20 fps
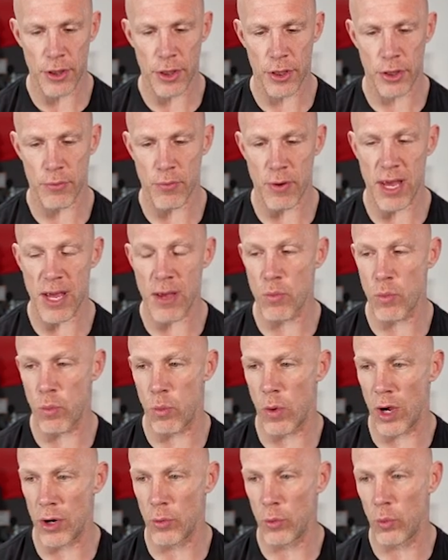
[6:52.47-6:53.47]
3
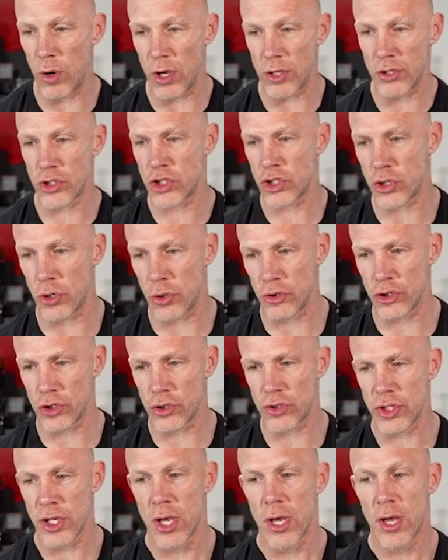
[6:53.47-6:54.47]
1/1
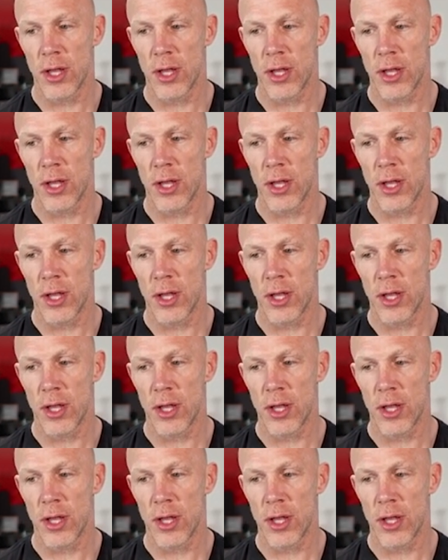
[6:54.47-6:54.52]
soldiers.